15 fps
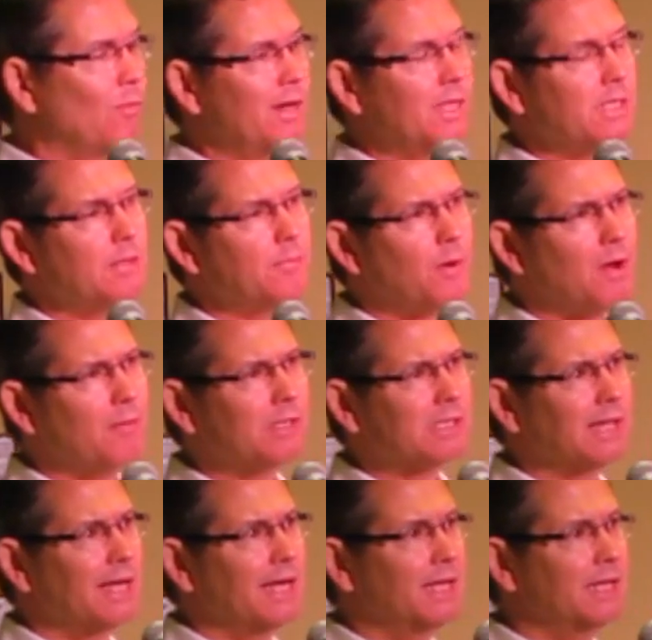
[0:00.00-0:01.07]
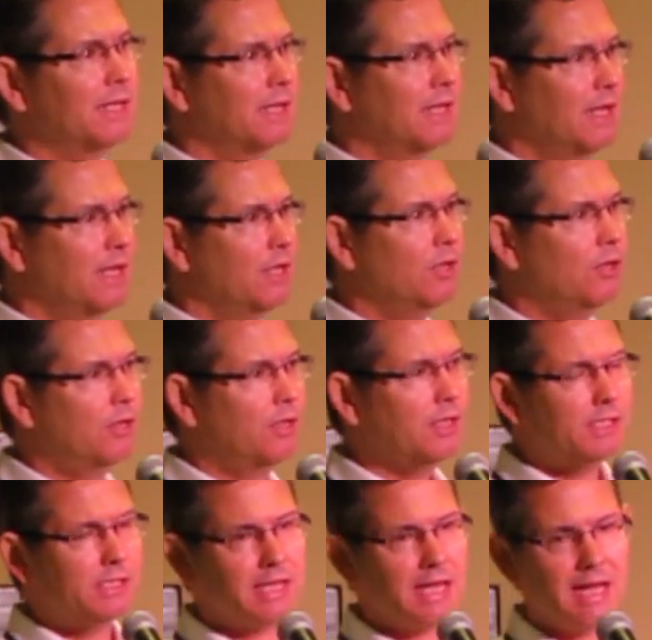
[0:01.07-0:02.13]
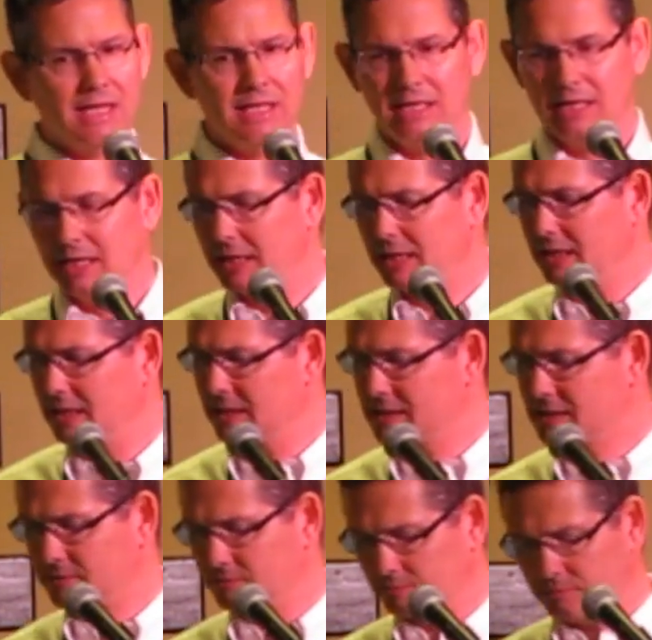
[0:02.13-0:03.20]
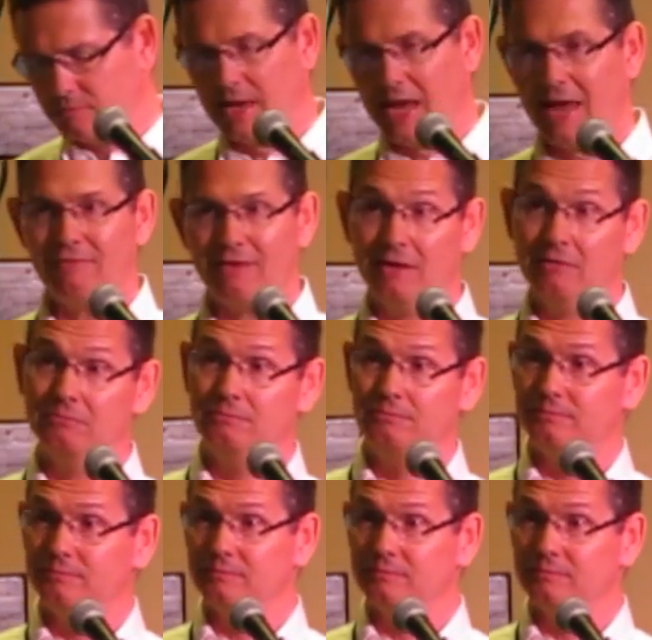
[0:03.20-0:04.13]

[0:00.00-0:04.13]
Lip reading: What is the promised land? You could say it is heaven.